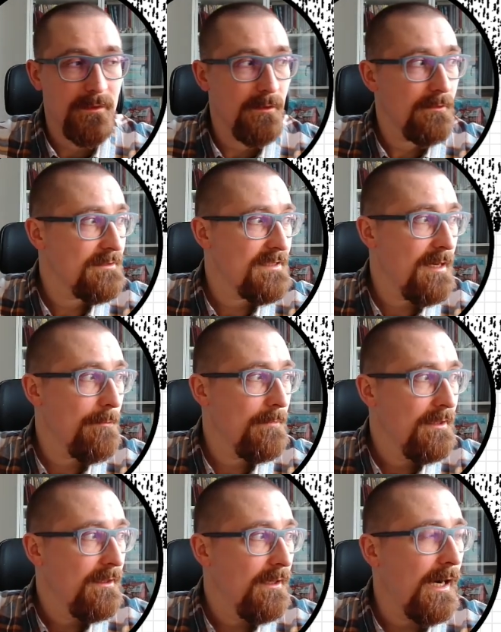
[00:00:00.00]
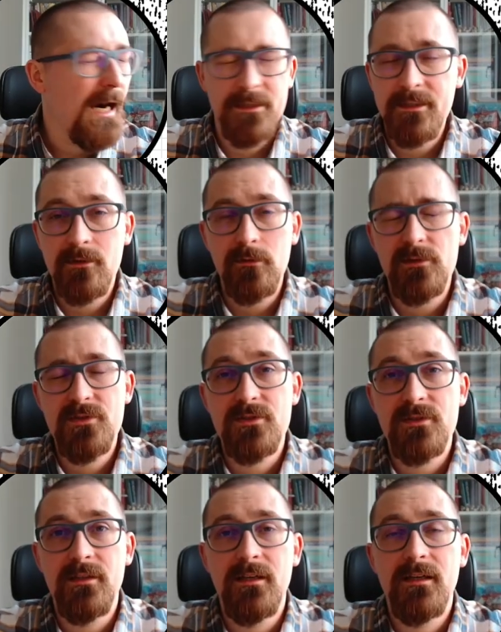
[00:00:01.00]
some
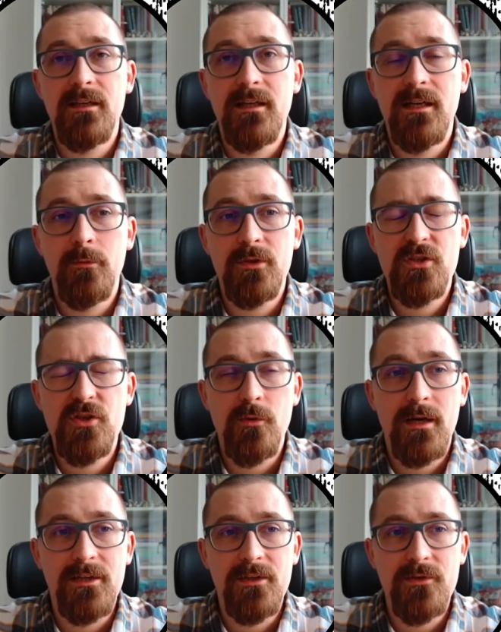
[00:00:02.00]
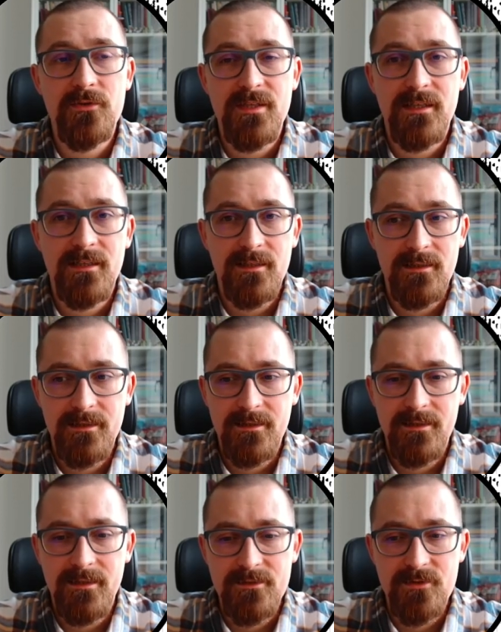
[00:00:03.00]
articles which you are using
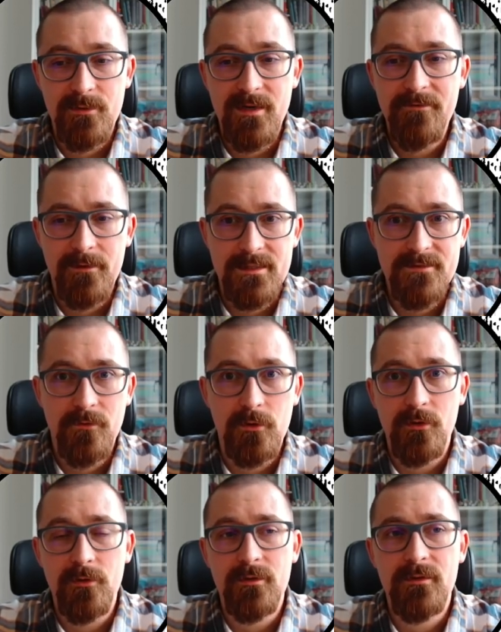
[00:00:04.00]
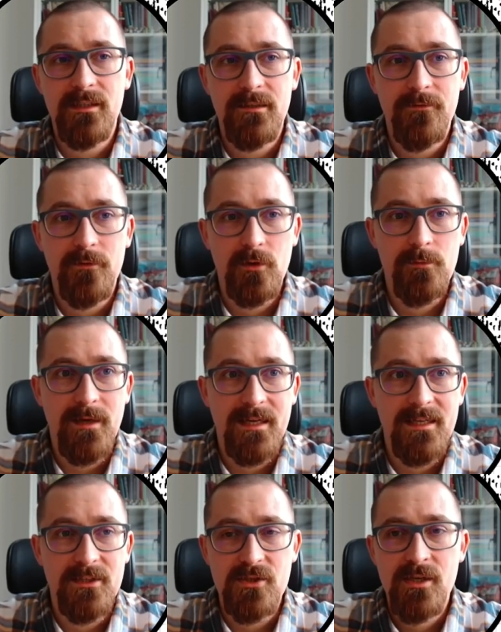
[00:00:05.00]
as a reference for your
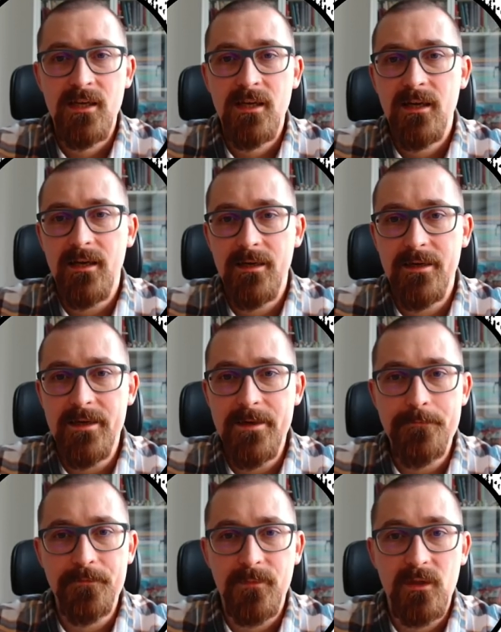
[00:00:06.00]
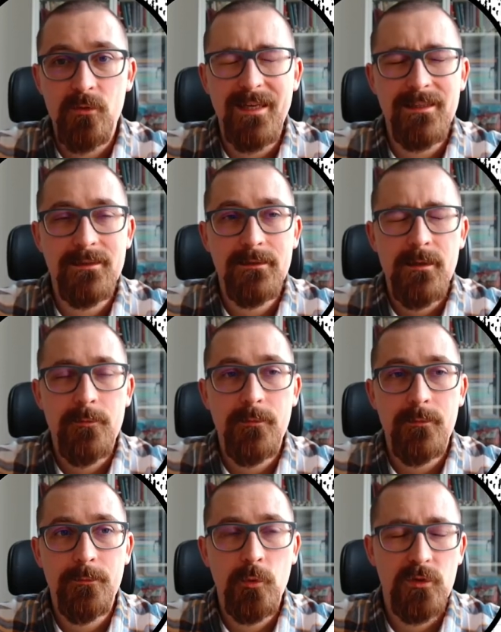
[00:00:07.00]
package. You can
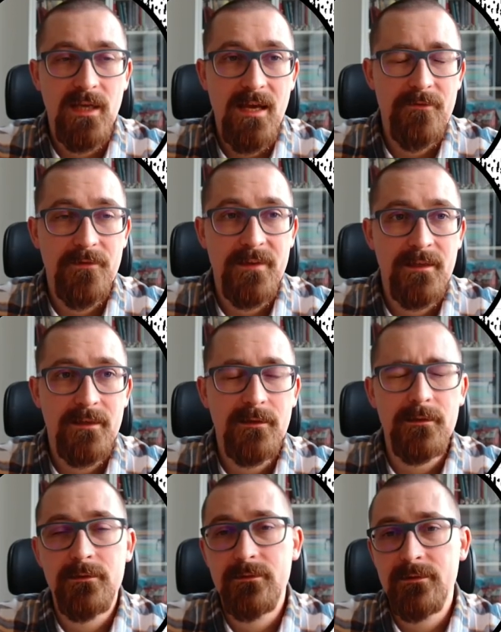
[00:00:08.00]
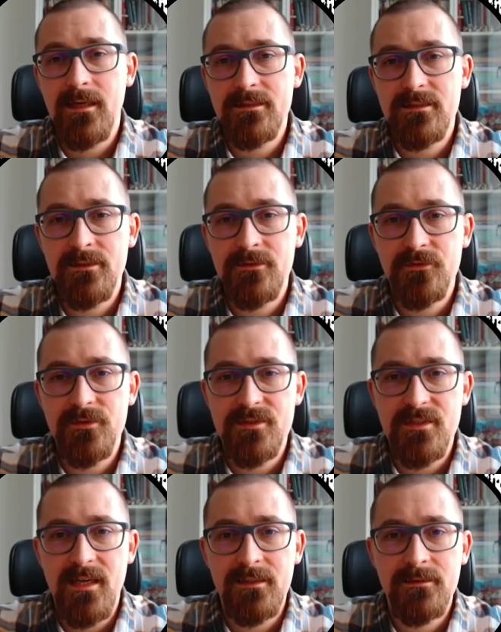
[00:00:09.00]
put everything that into
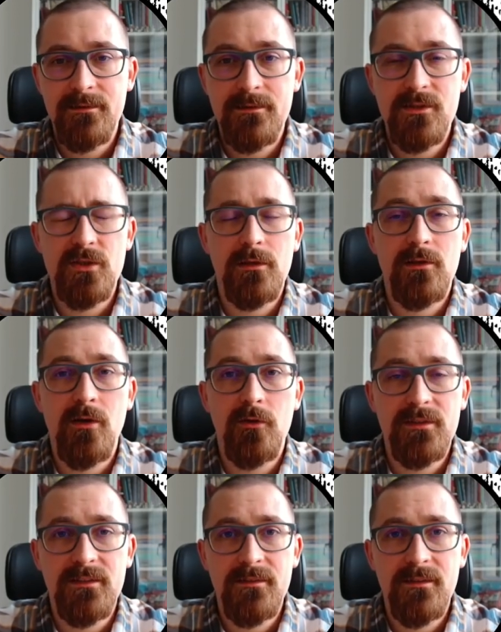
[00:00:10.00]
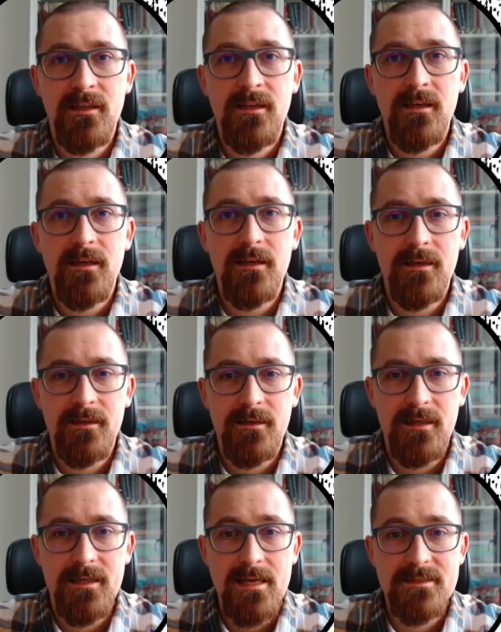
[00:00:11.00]
this additional content
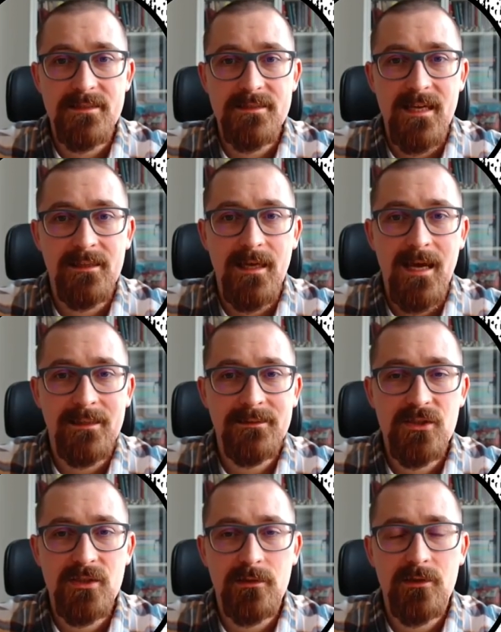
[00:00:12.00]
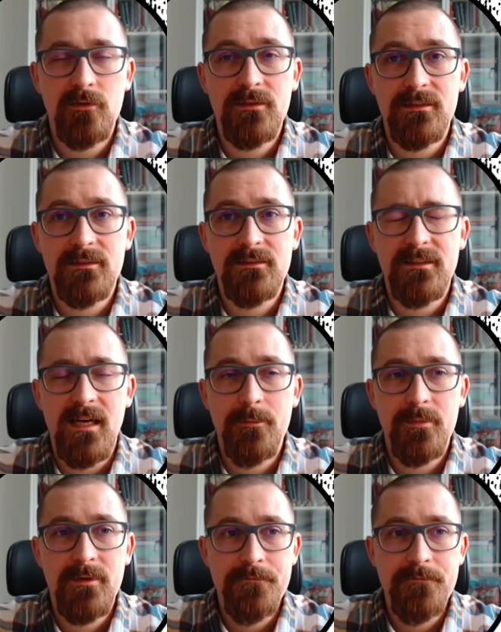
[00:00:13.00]
as this additional content type